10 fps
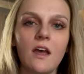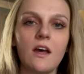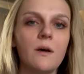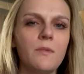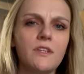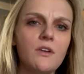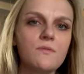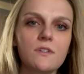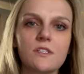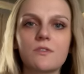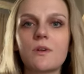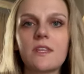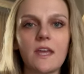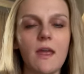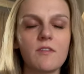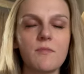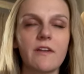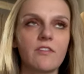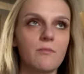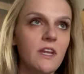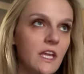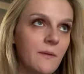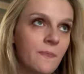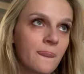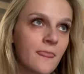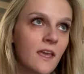Uh, but those were just three that came to mind for me.